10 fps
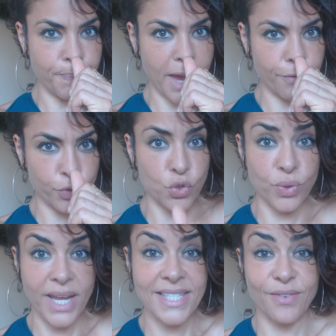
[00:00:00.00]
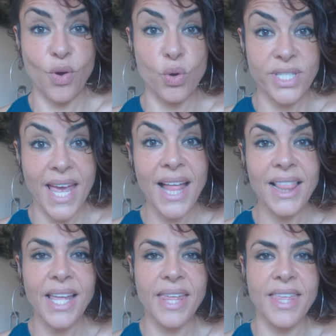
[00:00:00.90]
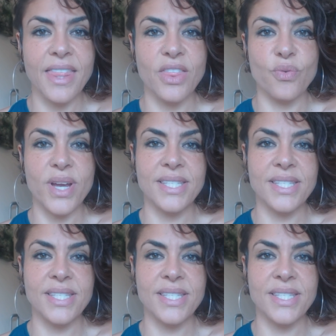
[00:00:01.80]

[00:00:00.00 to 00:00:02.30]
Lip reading: paying for 2 nights of hotel, and then the